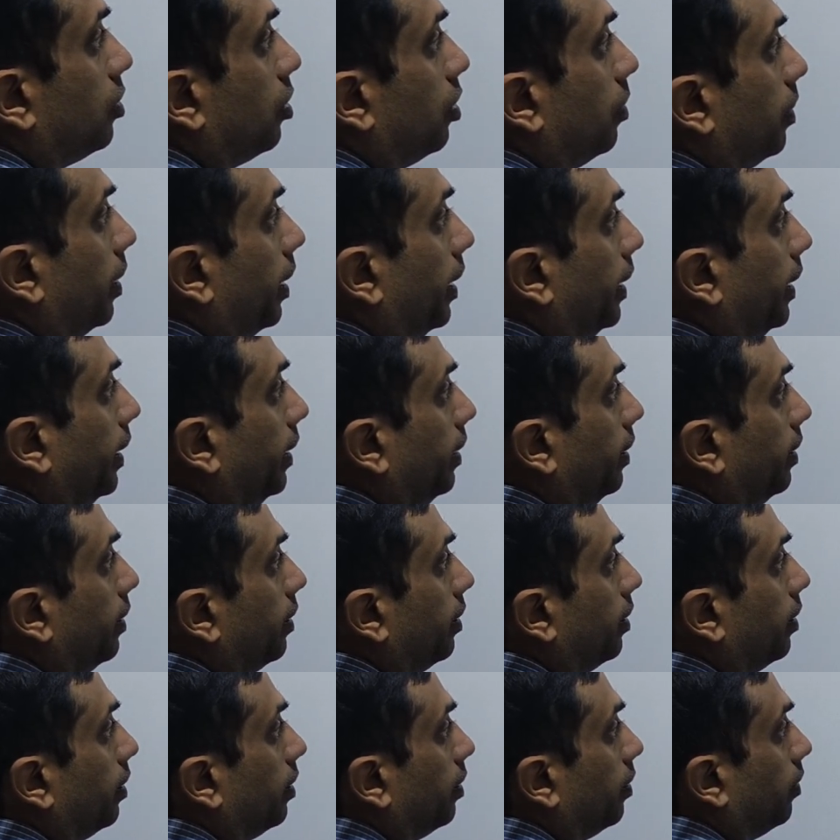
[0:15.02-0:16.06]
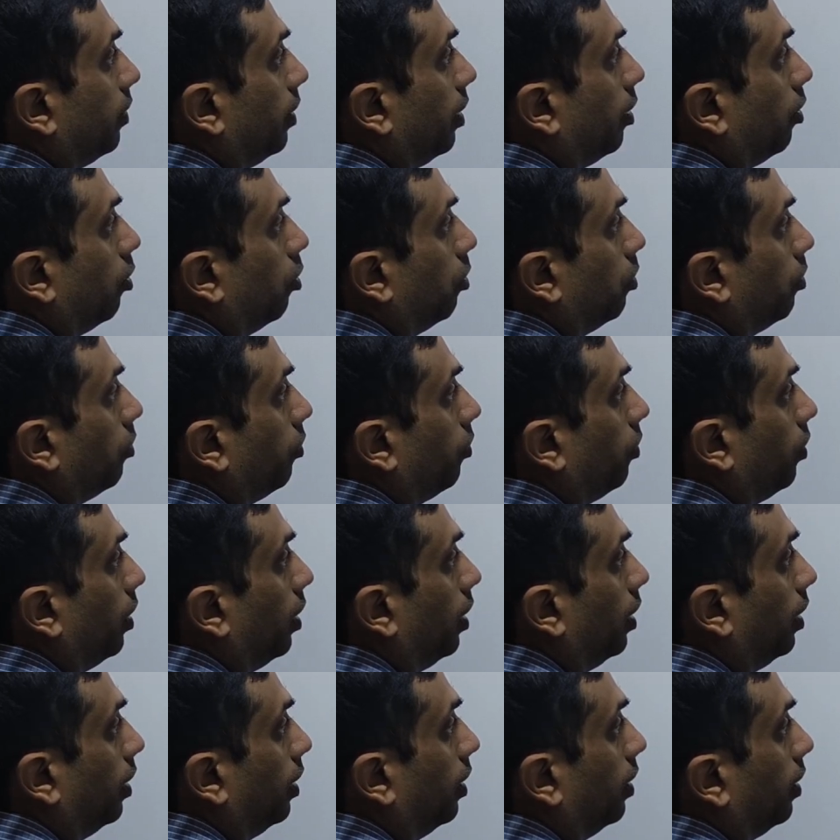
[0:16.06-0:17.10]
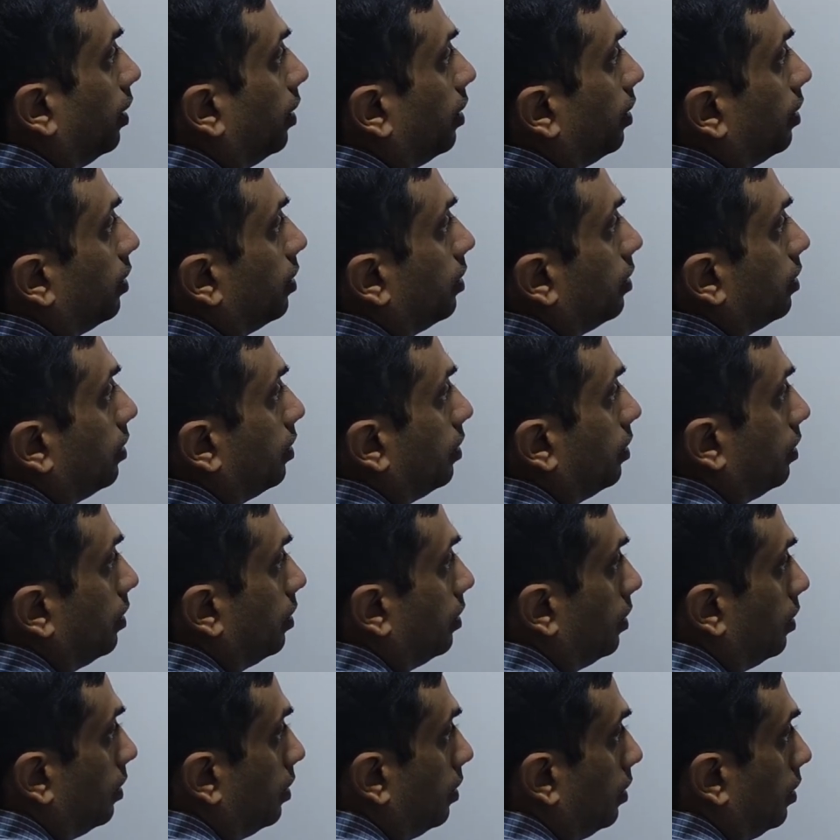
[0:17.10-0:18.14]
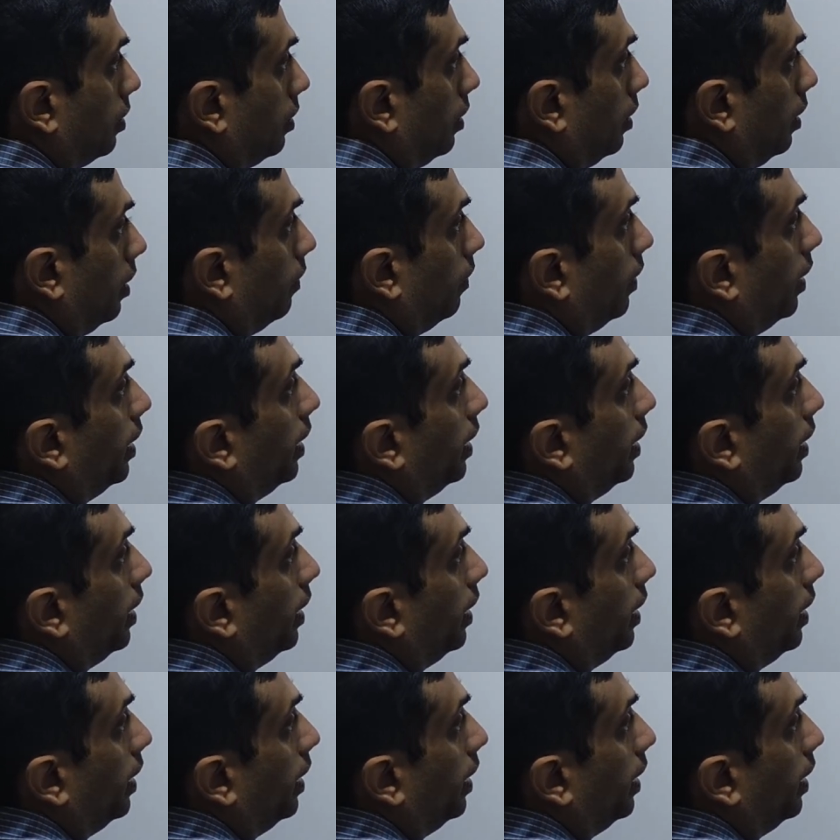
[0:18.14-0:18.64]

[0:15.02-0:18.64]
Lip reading: So I am writing for loop for a